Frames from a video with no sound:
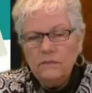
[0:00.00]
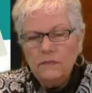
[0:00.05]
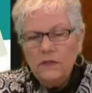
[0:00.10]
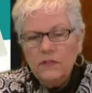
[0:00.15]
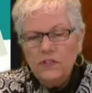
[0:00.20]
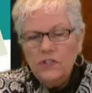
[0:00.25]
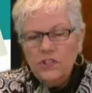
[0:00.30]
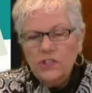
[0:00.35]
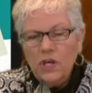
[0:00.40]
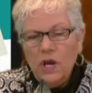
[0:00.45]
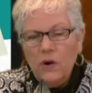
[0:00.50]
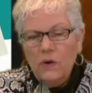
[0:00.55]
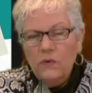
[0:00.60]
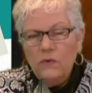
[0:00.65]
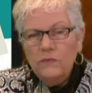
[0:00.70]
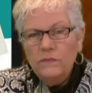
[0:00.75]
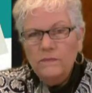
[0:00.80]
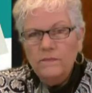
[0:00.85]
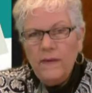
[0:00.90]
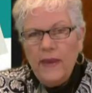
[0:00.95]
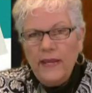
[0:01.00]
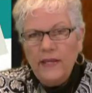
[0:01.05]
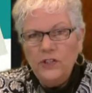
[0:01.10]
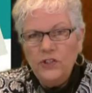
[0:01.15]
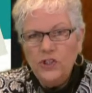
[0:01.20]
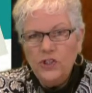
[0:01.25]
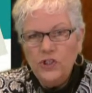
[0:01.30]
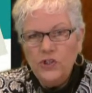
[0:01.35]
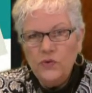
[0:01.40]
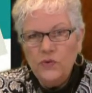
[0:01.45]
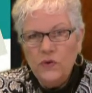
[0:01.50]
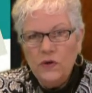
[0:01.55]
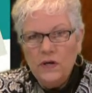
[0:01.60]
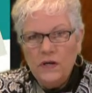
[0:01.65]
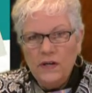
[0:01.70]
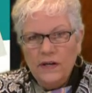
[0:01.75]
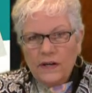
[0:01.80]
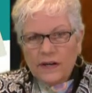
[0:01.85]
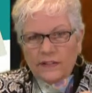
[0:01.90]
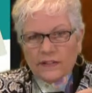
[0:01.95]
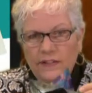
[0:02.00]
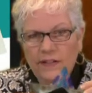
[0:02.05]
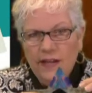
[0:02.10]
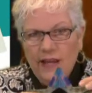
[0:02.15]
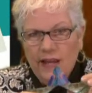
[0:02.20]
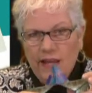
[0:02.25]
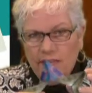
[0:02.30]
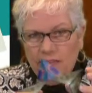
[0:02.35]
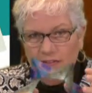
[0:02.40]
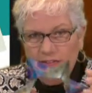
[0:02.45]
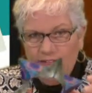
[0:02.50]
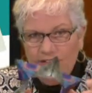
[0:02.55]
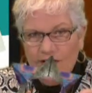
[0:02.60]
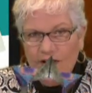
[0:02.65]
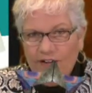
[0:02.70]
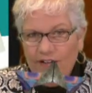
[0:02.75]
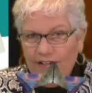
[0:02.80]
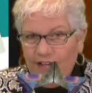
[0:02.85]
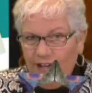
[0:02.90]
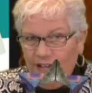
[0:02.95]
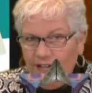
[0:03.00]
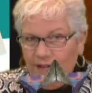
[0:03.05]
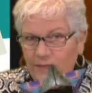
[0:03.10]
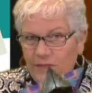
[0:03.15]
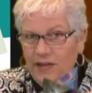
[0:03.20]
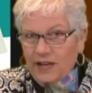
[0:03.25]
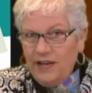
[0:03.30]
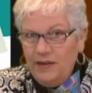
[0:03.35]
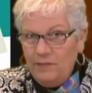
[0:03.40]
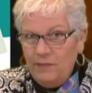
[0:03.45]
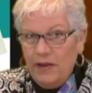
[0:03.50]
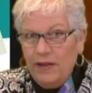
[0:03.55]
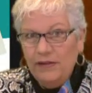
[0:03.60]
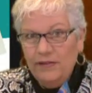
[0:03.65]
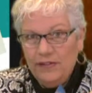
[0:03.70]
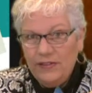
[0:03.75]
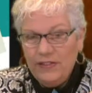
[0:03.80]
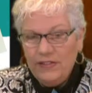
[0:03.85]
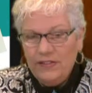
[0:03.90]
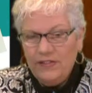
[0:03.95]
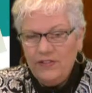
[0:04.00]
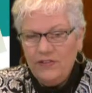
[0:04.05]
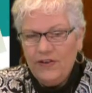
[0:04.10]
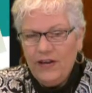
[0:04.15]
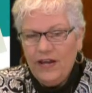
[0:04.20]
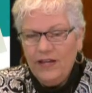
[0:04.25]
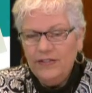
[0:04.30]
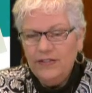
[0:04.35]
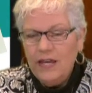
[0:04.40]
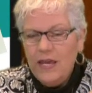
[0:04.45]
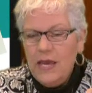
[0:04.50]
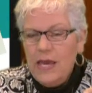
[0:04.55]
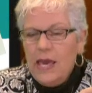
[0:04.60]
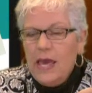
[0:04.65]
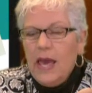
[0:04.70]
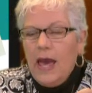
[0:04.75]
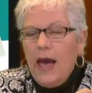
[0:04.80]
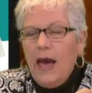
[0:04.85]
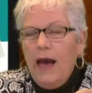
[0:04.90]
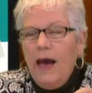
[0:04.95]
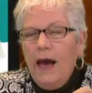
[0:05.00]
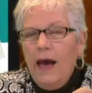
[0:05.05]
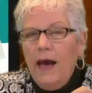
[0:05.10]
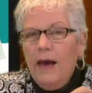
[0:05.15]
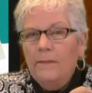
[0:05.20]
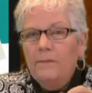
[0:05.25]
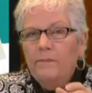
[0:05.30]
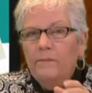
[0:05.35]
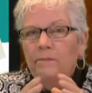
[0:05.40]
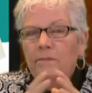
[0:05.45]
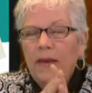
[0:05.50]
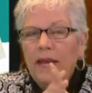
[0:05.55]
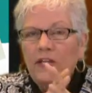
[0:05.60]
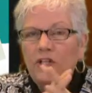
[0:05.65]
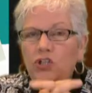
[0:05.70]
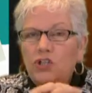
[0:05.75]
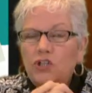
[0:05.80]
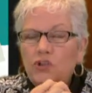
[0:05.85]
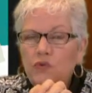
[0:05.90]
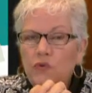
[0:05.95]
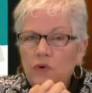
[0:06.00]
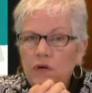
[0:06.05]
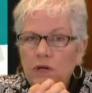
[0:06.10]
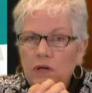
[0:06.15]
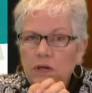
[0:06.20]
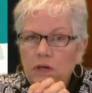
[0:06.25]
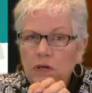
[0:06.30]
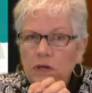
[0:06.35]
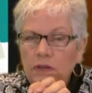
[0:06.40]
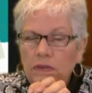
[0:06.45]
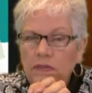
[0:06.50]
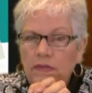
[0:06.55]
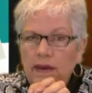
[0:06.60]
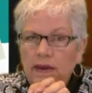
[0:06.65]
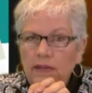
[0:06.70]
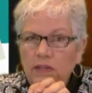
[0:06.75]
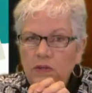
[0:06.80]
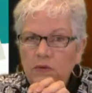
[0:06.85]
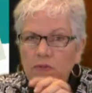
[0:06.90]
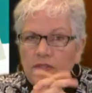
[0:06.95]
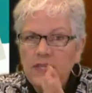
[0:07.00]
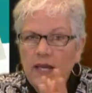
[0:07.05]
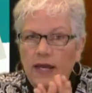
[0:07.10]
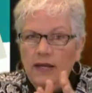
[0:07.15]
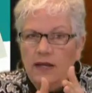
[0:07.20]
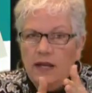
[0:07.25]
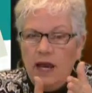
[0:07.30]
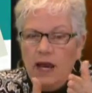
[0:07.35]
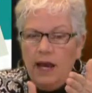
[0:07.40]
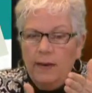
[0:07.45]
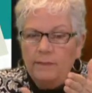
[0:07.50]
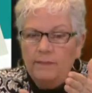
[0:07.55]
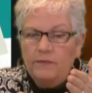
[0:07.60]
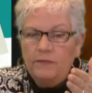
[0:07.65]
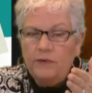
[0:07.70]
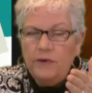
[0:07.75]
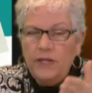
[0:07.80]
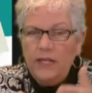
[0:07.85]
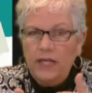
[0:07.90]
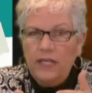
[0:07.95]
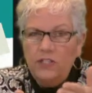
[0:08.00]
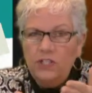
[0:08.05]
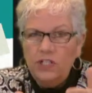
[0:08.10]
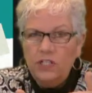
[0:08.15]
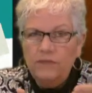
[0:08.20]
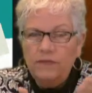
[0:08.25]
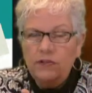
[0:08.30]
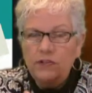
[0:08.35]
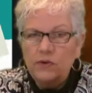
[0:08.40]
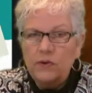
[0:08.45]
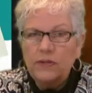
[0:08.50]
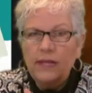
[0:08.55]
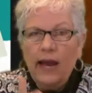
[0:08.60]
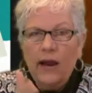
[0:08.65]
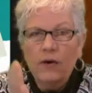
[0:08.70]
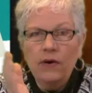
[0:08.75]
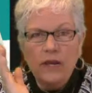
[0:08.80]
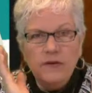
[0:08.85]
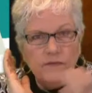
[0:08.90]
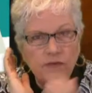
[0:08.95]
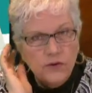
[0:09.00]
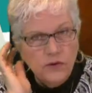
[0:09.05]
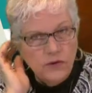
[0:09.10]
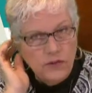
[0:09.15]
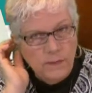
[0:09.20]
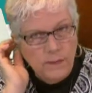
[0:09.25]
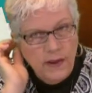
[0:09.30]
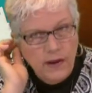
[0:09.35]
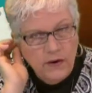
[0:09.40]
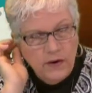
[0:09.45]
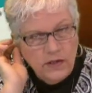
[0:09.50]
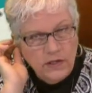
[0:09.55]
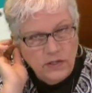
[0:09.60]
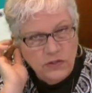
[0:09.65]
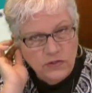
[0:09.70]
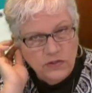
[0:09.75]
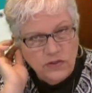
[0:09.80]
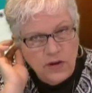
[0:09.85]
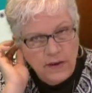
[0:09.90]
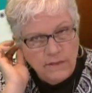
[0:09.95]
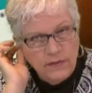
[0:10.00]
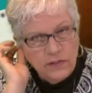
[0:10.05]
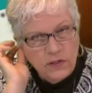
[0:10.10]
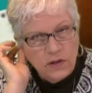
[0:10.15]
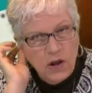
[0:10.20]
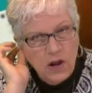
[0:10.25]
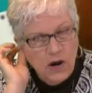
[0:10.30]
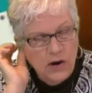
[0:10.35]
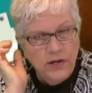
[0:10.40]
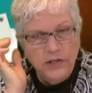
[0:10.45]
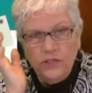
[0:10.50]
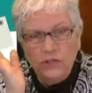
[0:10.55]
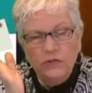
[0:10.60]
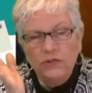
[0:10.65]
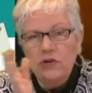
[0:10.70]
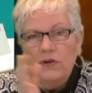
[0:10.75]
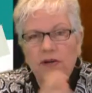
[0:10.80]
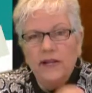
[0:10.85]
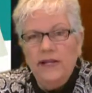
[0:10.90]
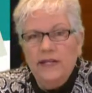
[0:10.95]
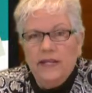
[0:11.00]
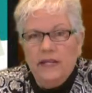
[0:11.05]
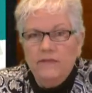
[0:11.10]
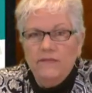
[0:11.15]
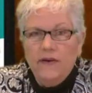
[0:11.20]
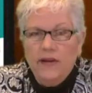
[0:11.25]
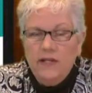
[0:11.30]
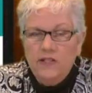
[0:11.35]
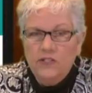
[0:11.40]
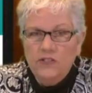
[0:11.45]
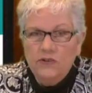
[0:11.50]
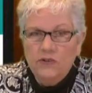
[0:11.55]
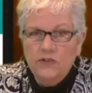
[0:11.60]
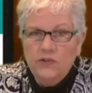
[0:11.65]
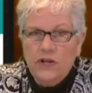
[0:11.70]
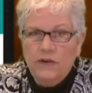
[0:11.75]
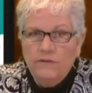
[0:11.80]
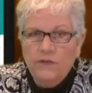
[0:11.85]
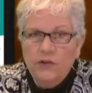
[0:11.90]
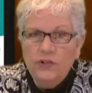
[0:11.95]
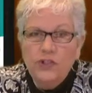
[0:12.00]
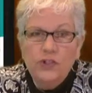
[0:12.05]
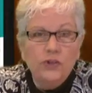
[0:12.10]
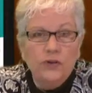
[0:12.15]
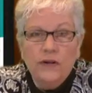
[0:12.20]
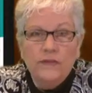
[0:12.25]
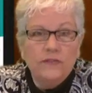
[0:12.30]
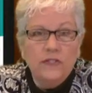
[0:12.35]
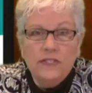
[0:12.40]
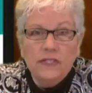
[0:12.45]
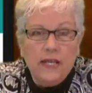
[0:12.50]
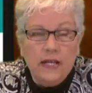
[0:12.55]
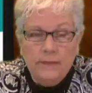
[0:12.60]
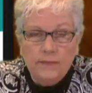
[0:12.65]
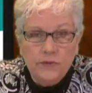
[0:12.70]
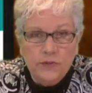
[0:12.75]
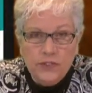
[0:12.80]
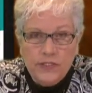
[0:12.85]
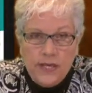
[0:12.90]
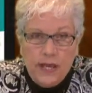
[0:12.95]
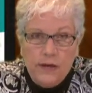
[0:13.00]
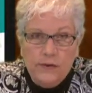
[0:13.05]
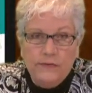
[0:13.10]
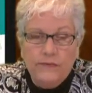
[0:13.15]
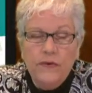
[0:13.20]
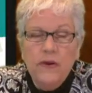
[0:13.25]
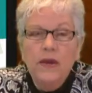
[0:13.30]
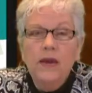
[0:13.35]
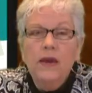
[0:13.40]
so make sure, and look, I got the star again. I'm getting better at this, you guys. Make sure that you sign up for each individual. Now, if you're the parent and you're driving the car and you don't identify as neurodiverse, you don't have to sign up yourself.